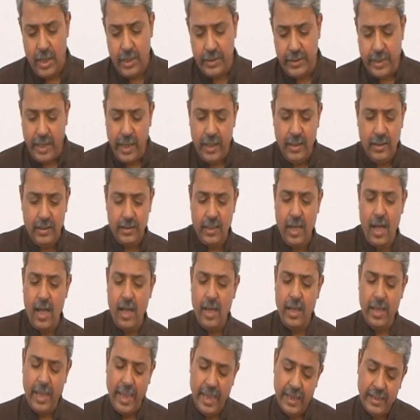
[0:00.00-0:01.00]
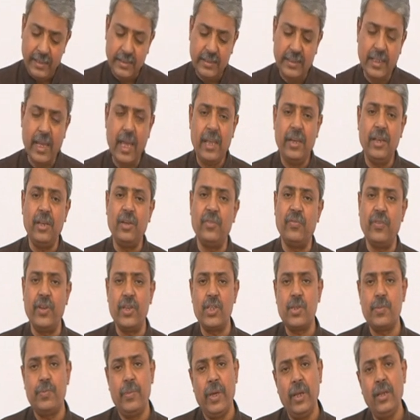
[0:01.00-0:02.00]
then the entire
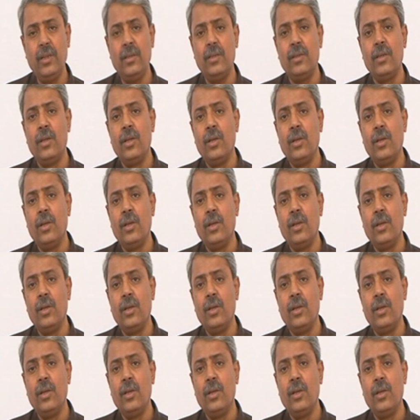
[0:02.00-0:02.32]
investment